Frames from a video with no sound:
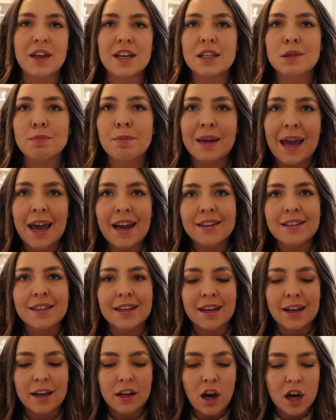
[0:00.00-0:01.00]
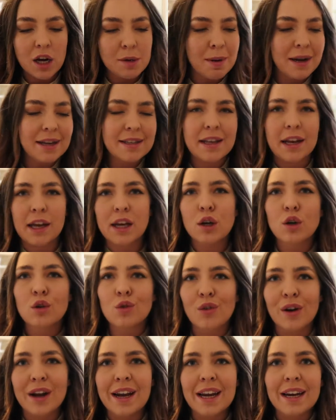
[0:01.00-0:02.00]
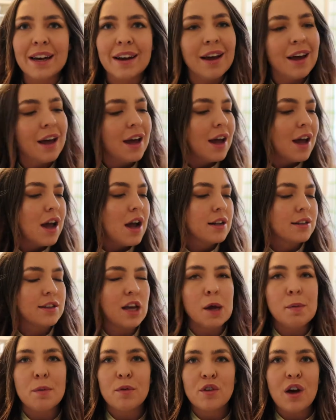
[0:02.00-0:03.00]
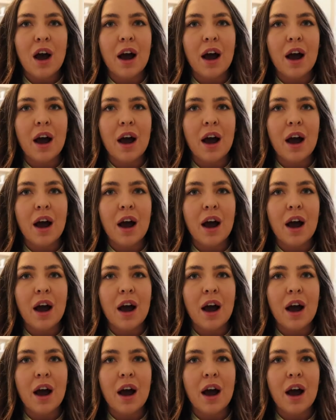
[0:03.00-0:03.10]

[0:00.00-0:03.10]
the spaghetti, and it kind of makes it like a green type of